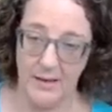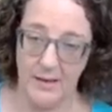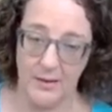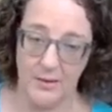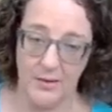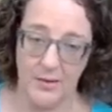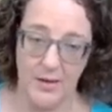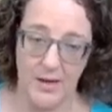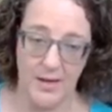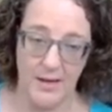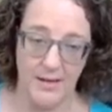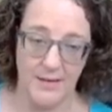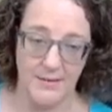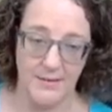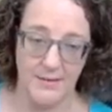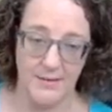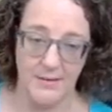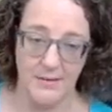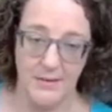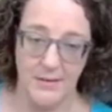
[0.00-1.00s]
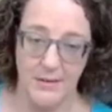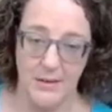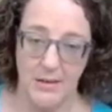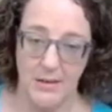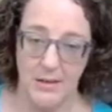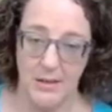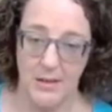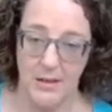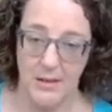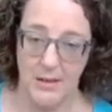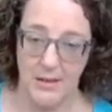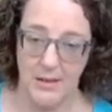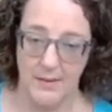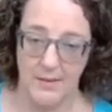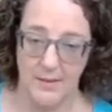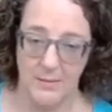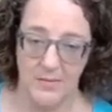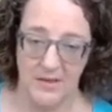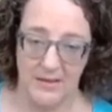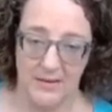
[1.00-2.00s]
across
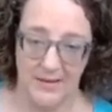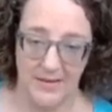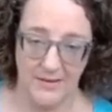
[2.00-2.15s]
the middle.